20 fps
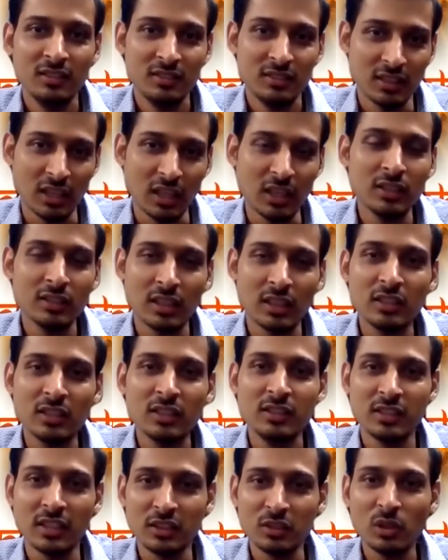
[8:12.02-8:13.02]
Sade Sati
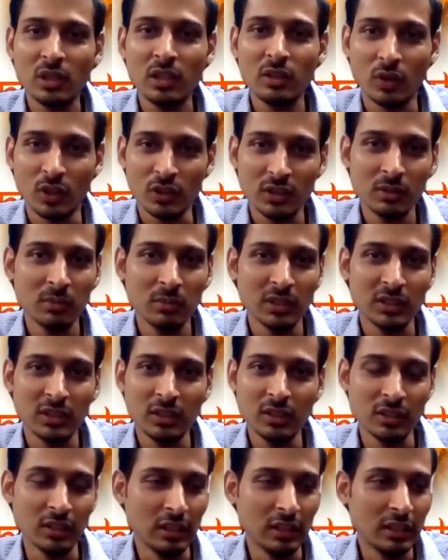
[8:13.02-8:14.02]
is actually a washing
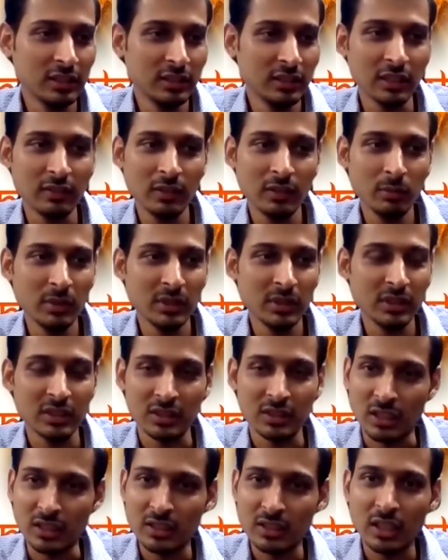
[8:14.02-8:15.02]
machine. It is giving me
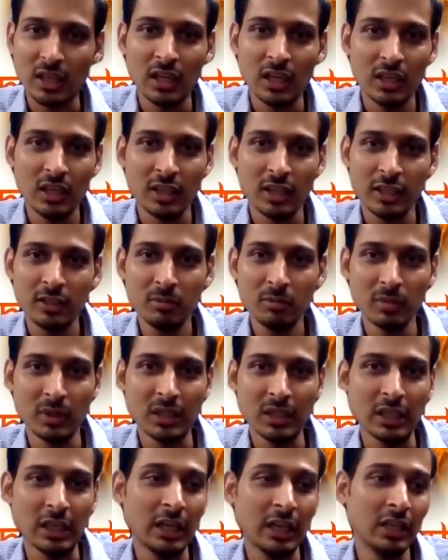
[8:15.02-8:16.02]
such a hard time,
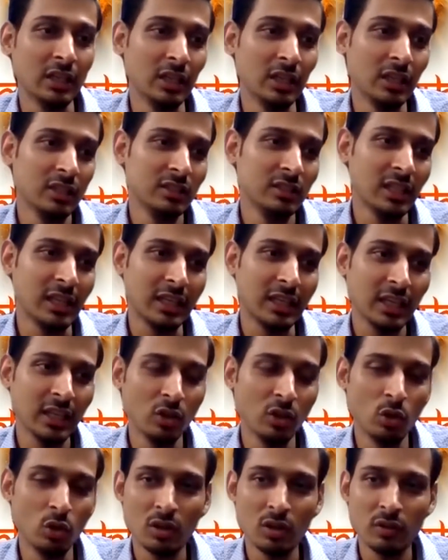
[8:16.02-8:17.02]
but and it is
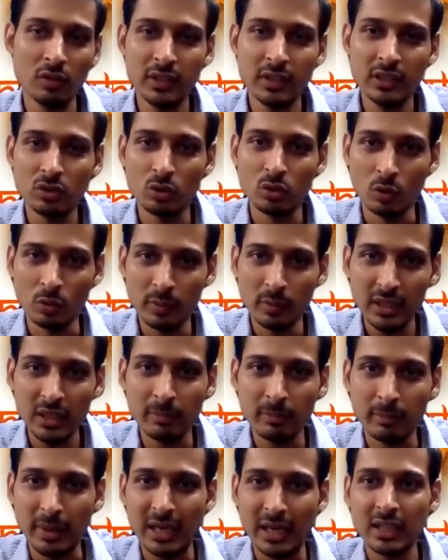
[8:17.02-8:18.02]
letting go away so many
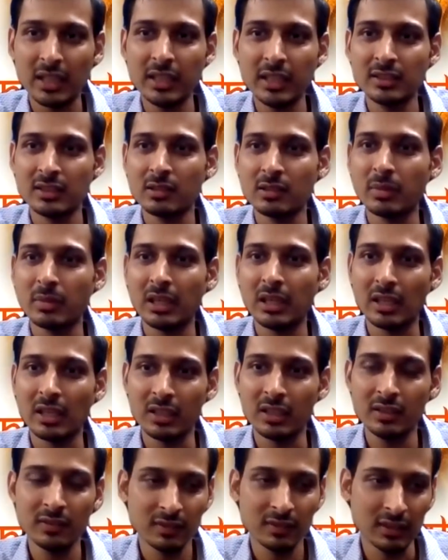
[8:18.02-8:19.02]
bad things in my
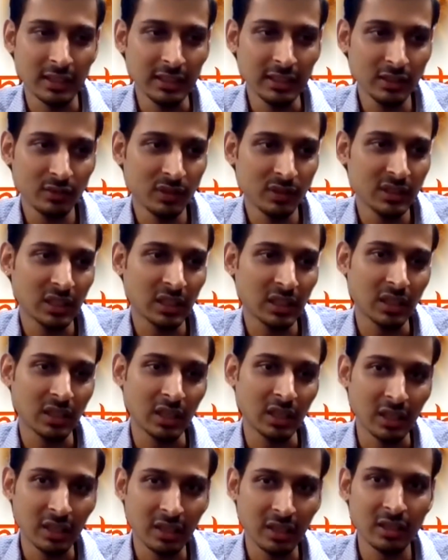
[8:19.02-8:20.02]
life, things which are
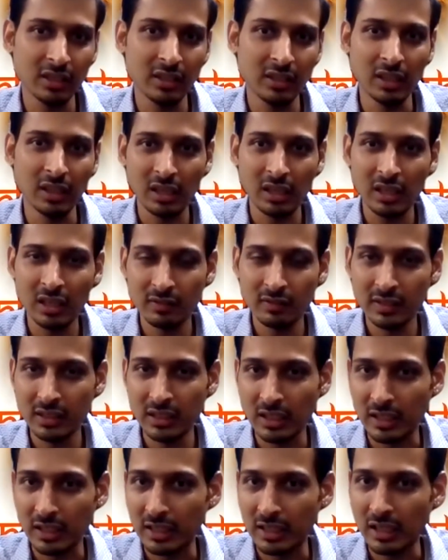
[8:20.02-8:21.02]

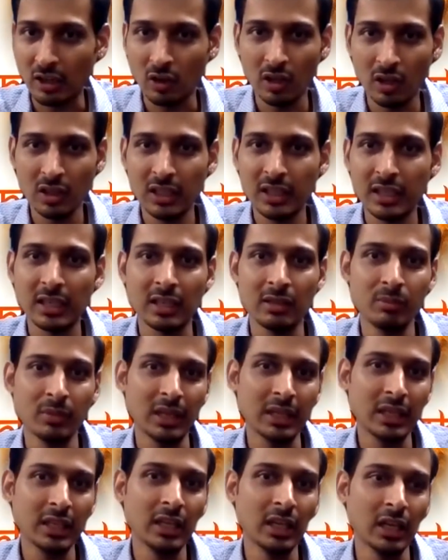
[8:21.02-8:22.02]
irrelevant. All that I'm
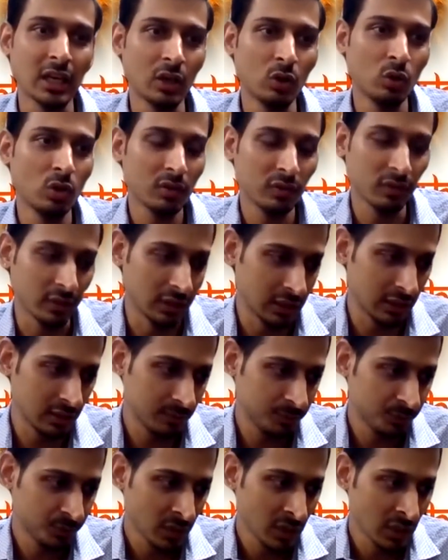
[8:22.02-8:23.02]
getting out of it."
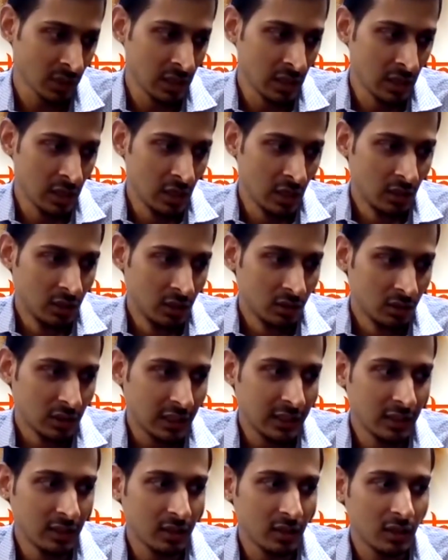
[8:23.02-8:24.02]

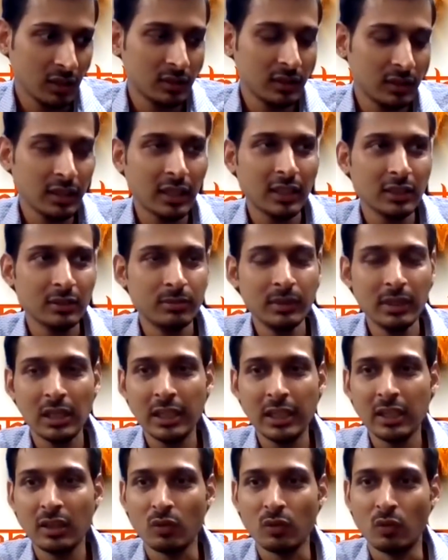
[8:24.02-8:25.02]
Then she asked me
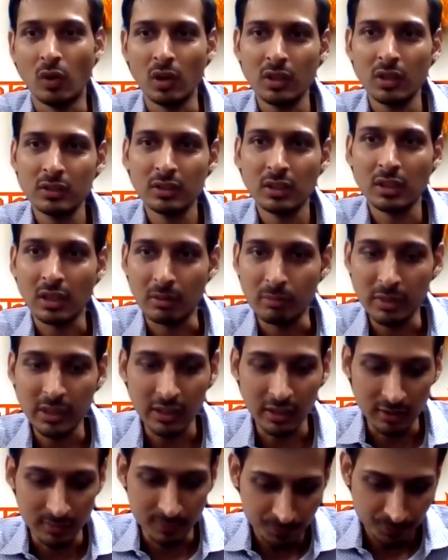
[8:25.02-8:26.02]
like, "What is a
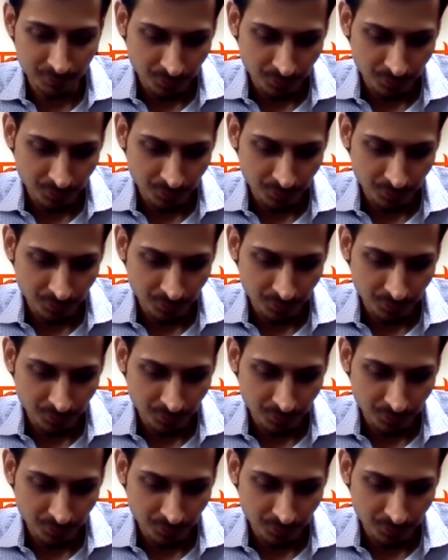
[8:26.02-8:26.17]
remedy?"